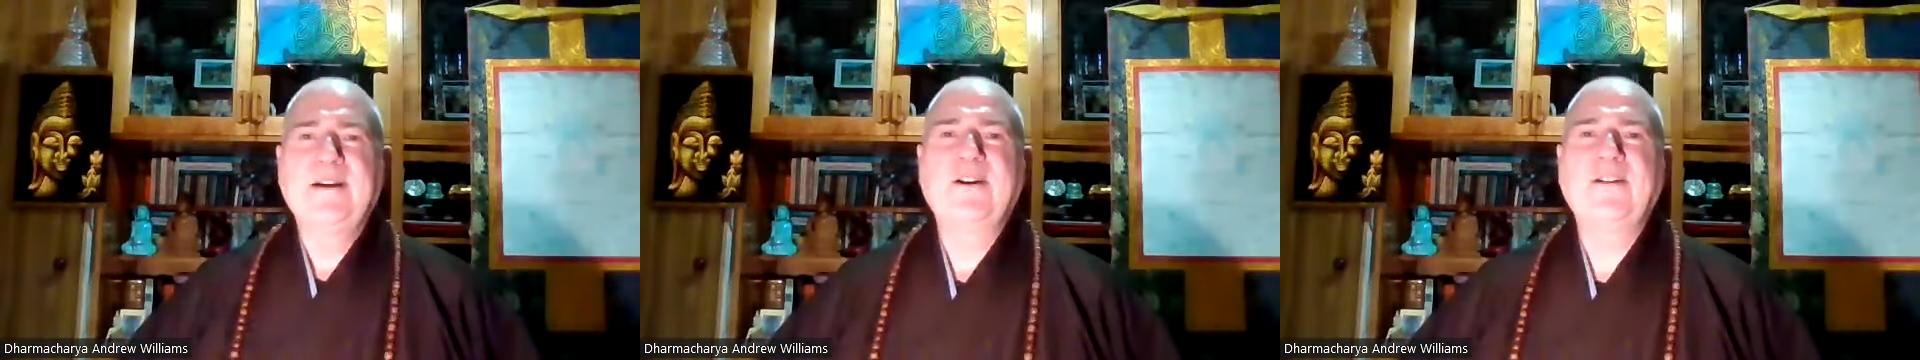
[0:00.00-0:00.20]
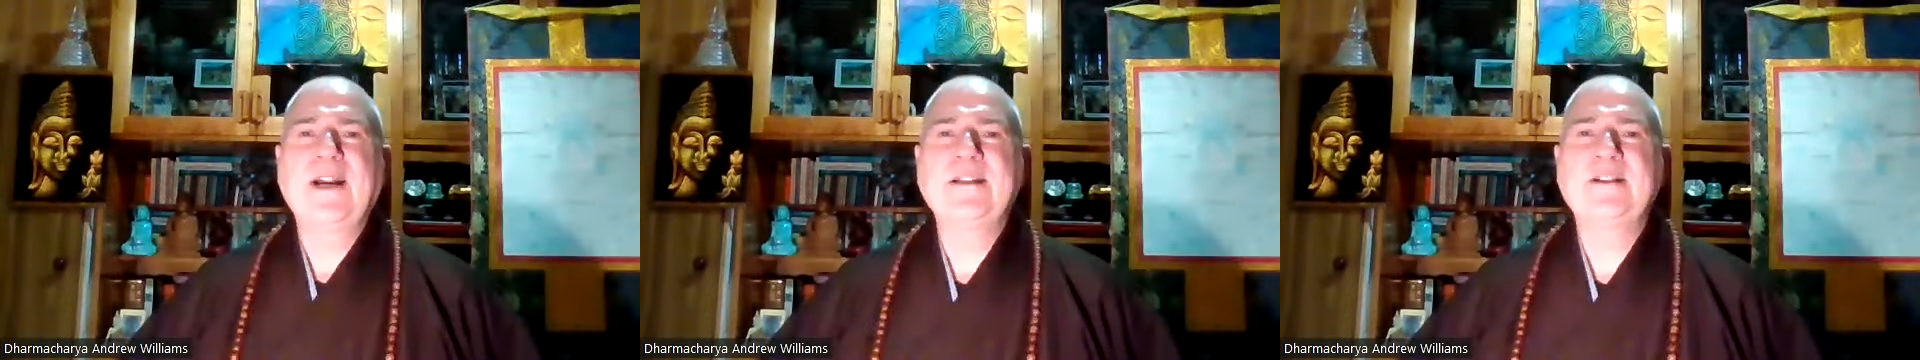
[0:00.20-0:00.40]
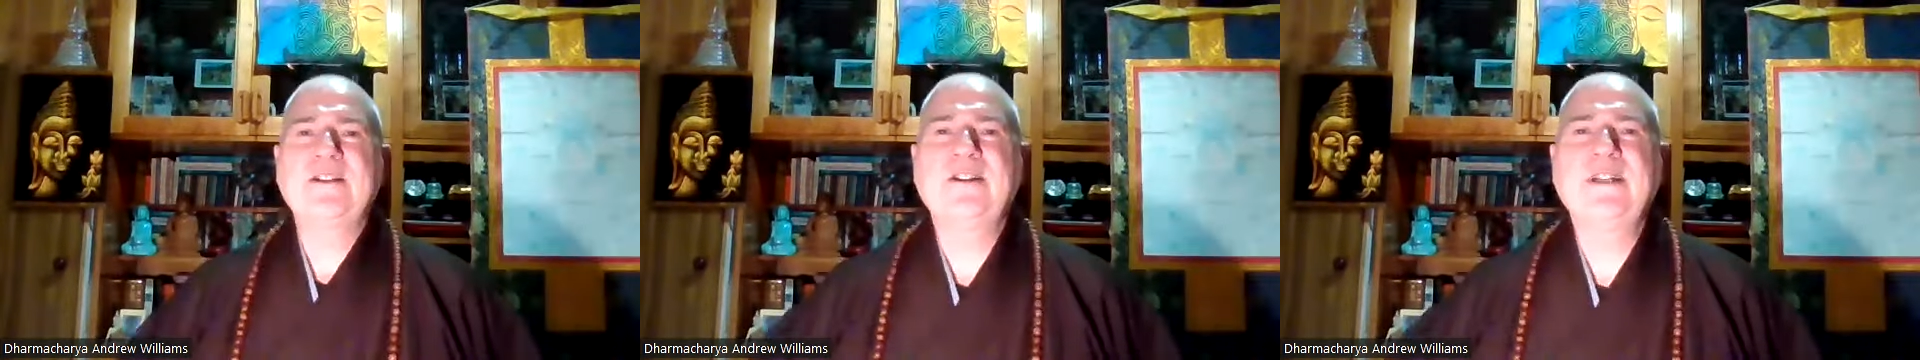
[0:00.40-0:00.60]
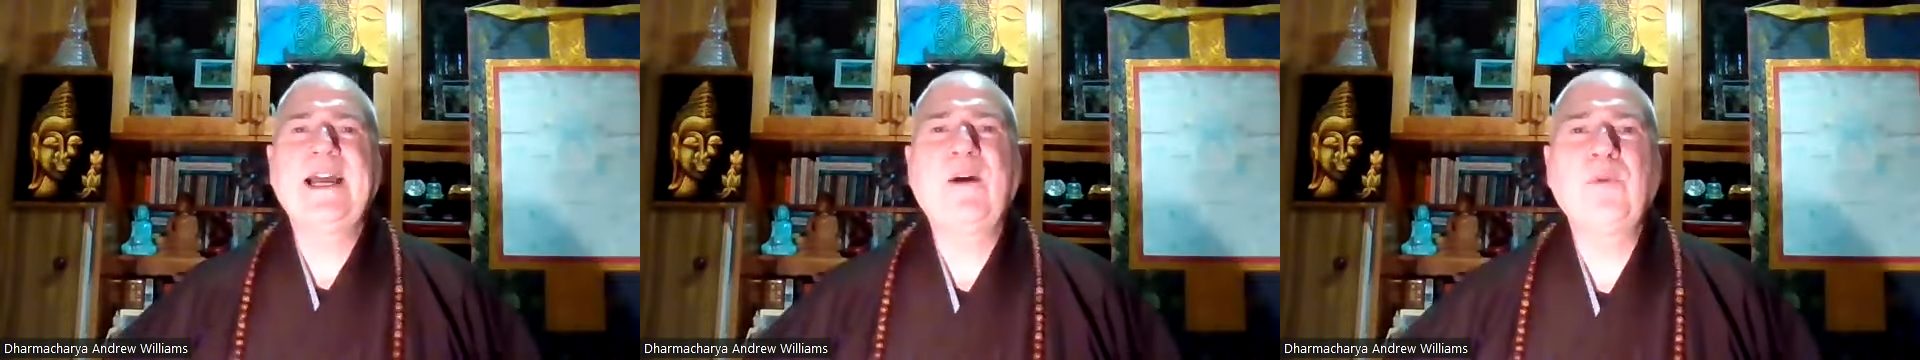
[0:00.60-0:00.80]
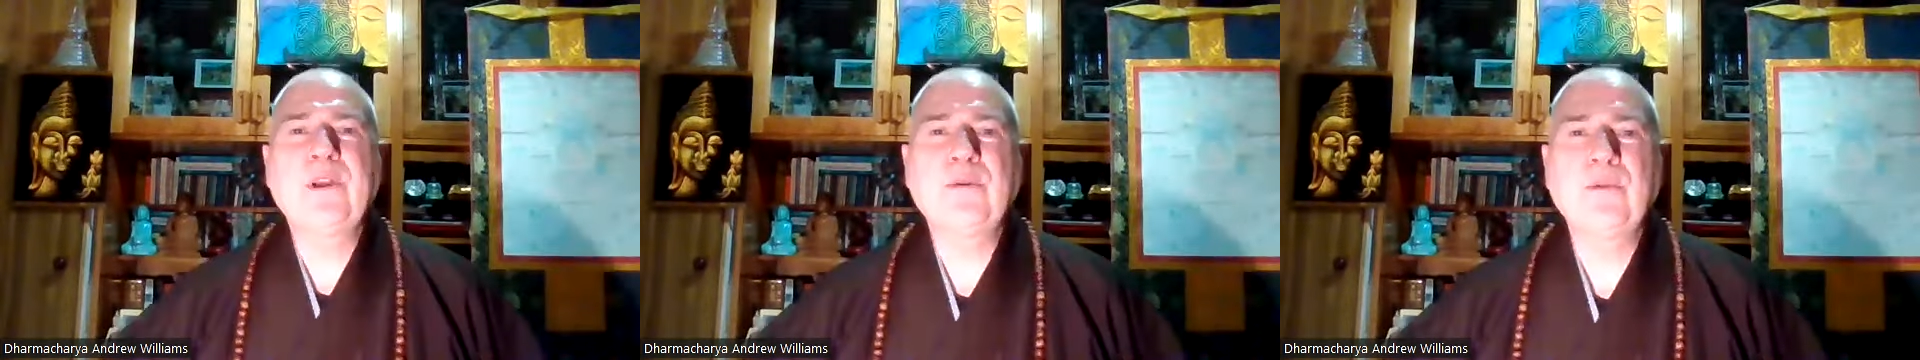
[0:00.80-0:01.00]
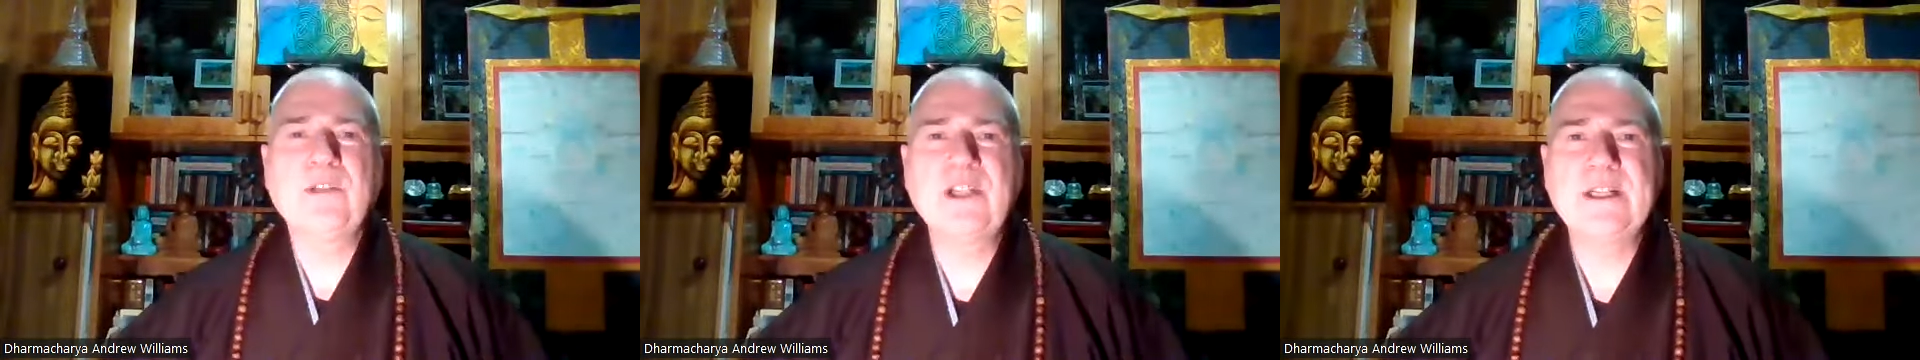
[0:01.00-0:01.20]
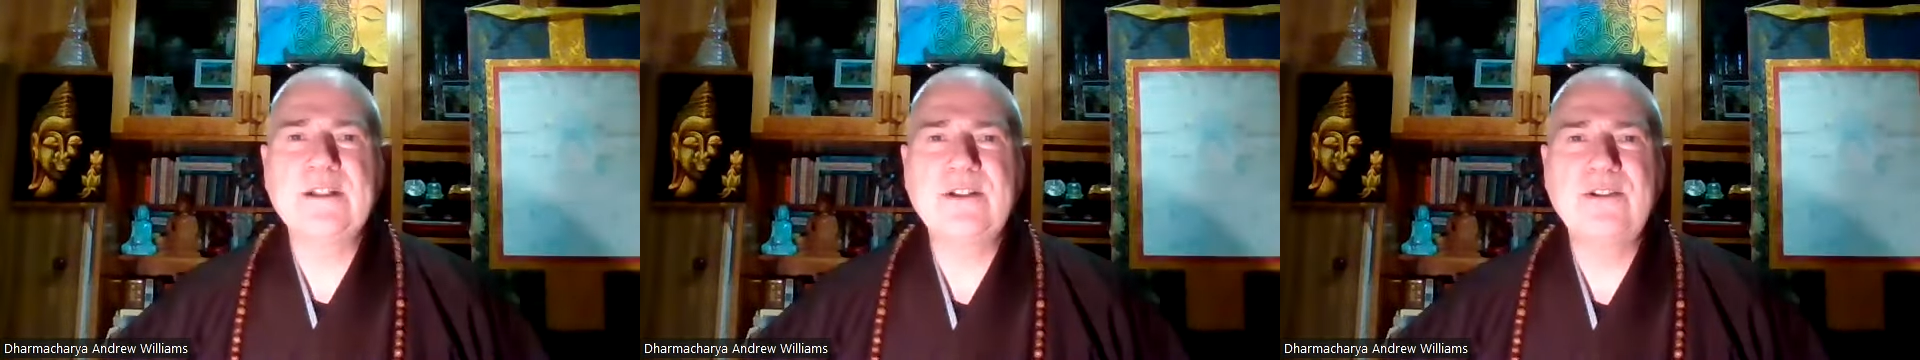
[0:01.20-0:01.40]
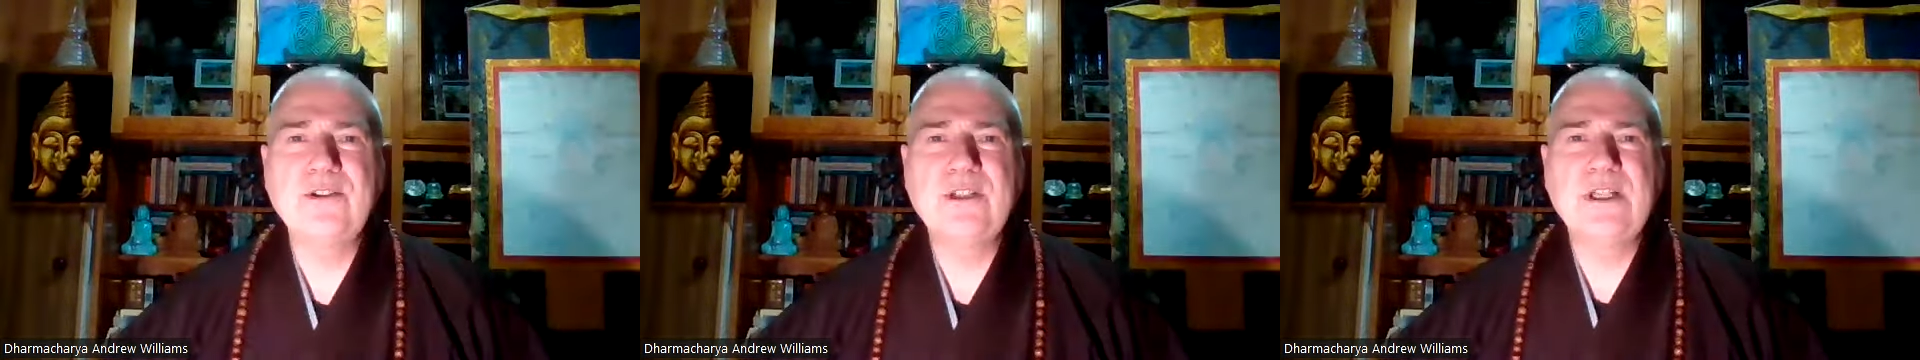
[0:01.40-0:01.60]
All right, so now we will
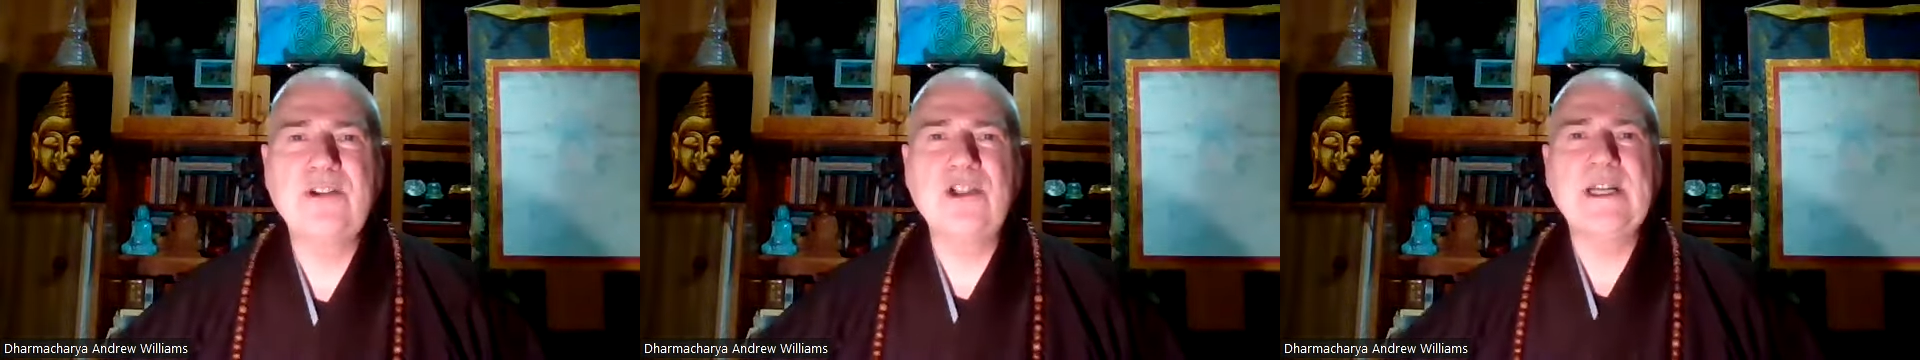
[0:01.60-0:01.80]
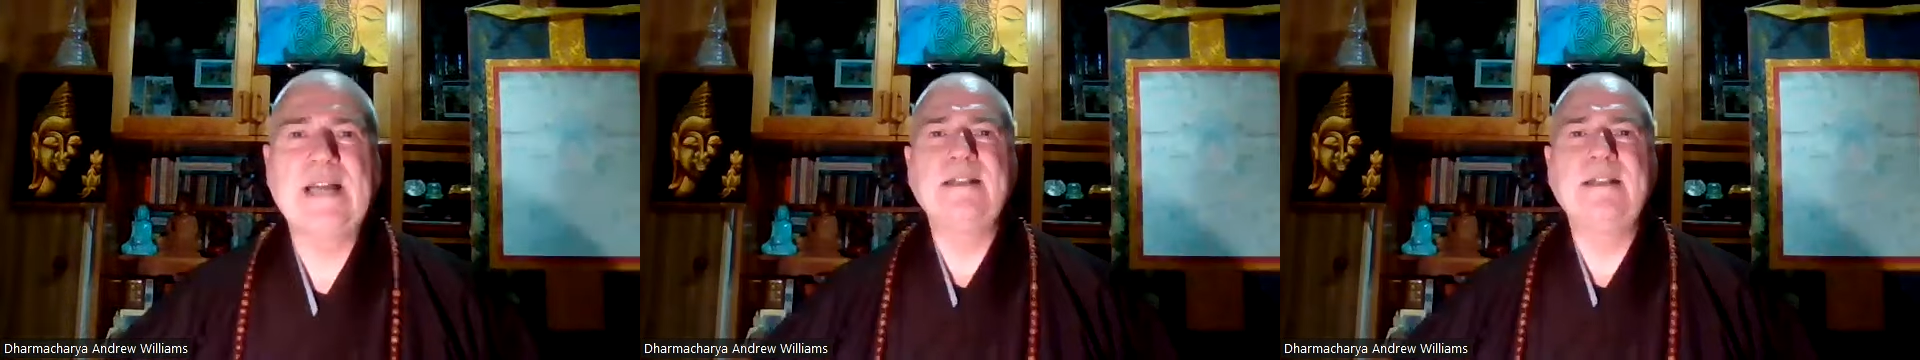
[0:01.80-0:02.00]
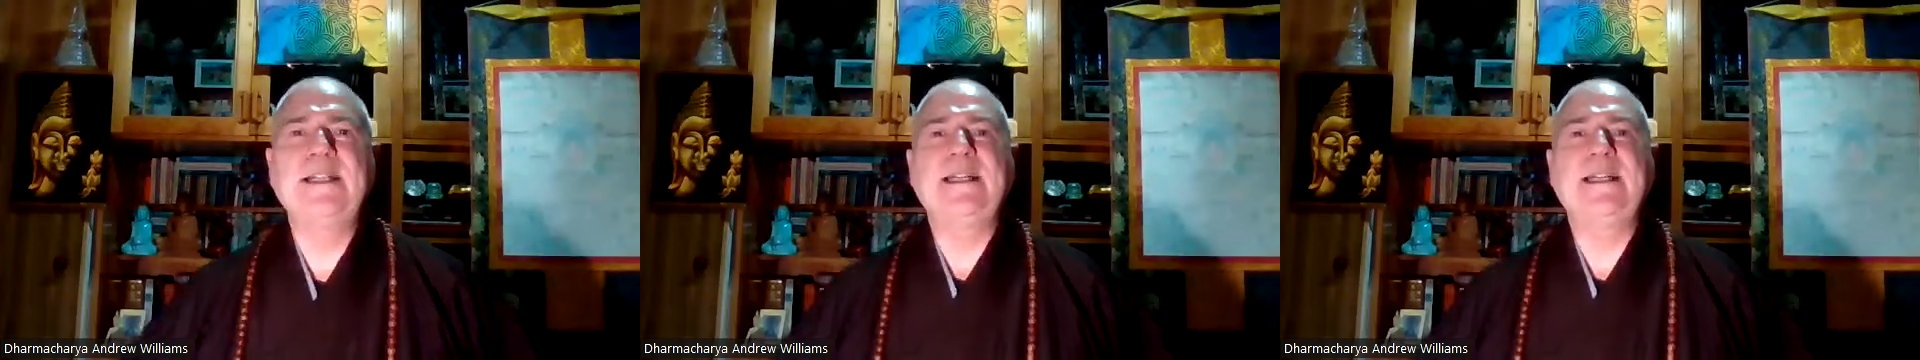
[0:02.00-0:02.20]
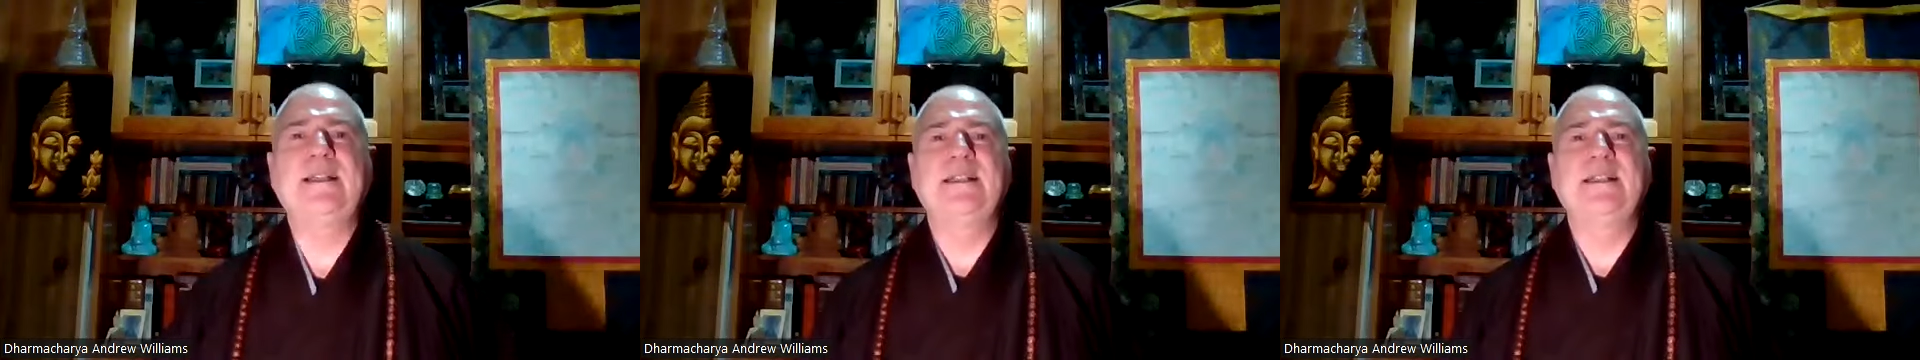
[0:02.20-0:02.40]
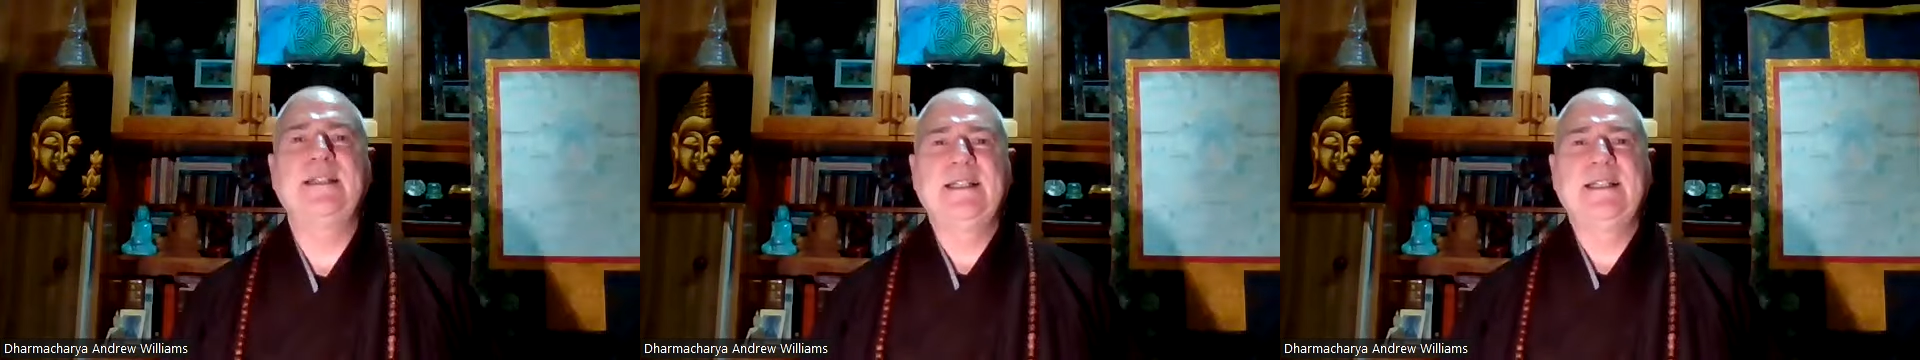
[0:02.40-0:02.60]
just do the chanting,